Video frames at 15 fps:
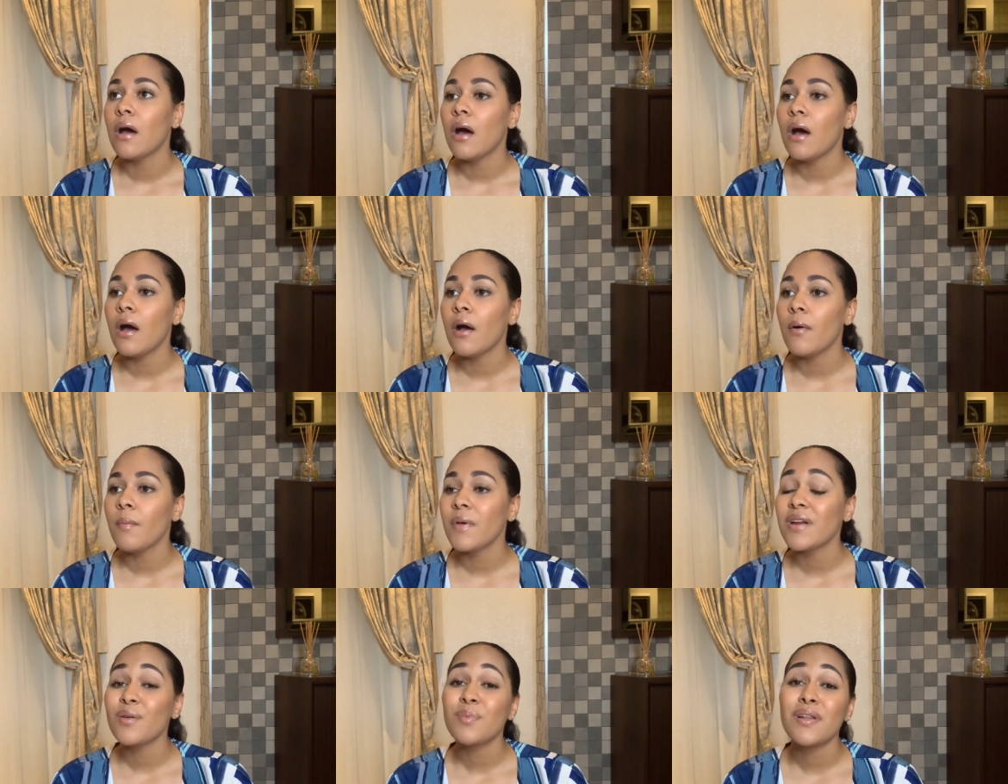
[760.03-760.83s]
um
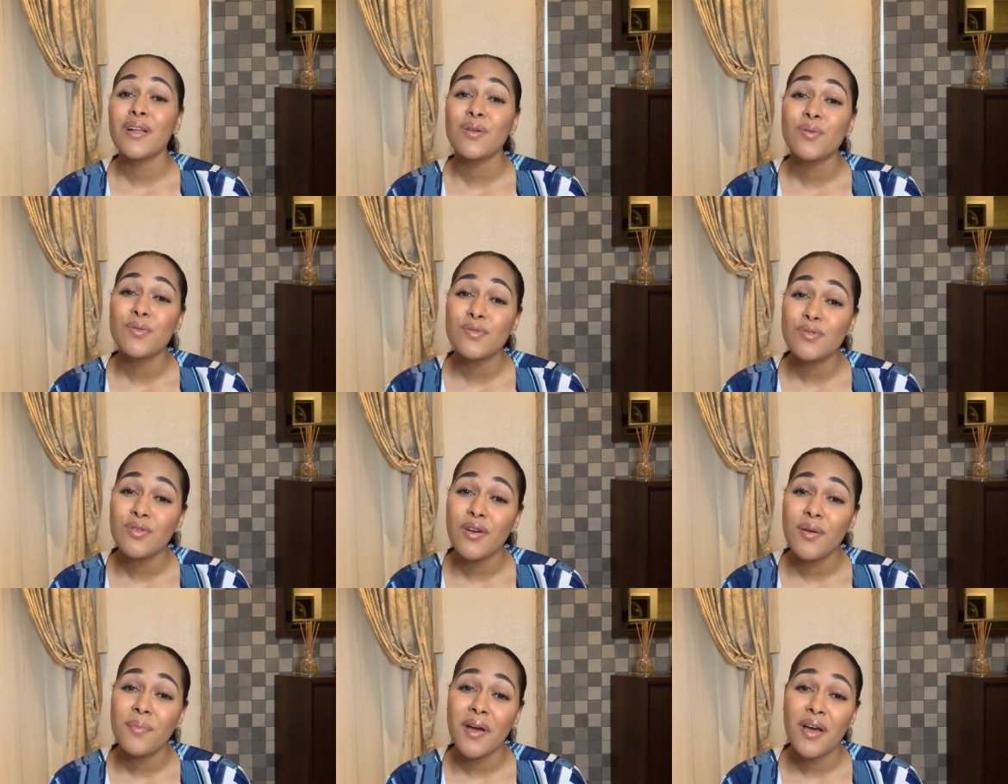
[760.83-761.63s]
and i'll be like oh
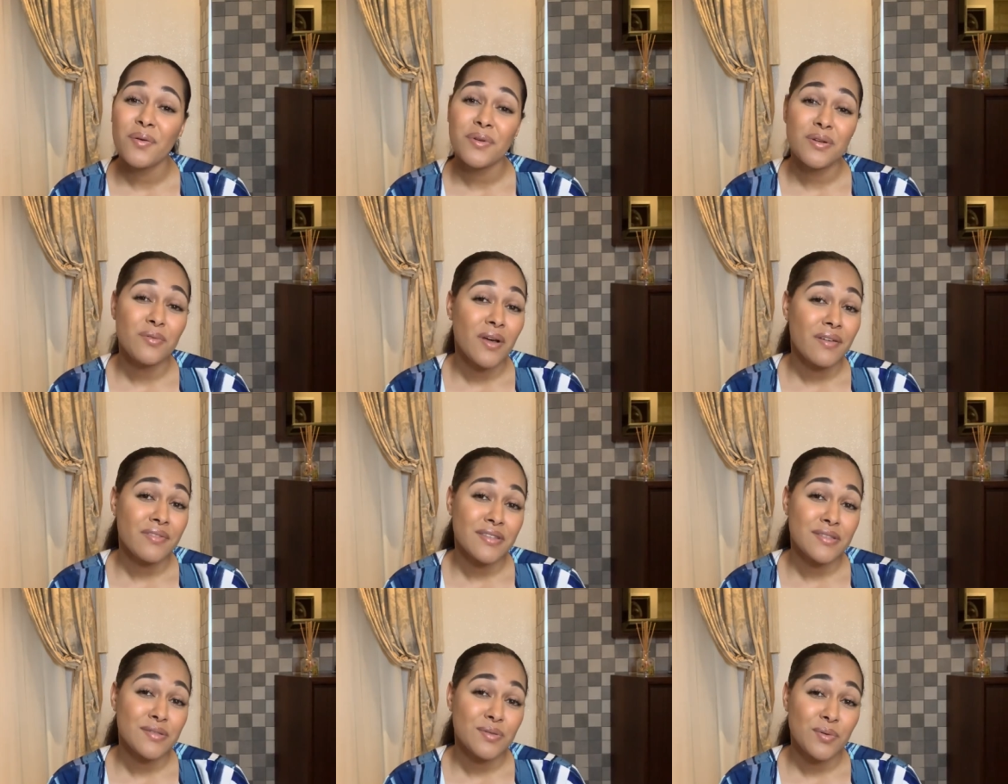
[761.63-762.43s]
sorry ma we don't have
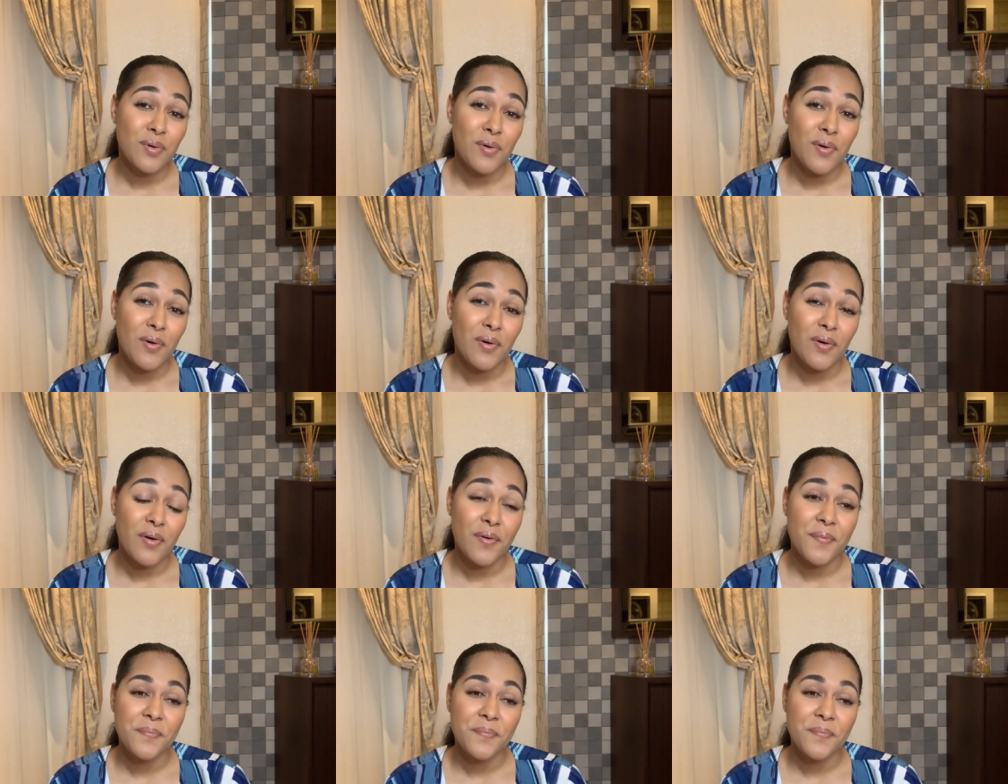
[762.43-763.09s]
a store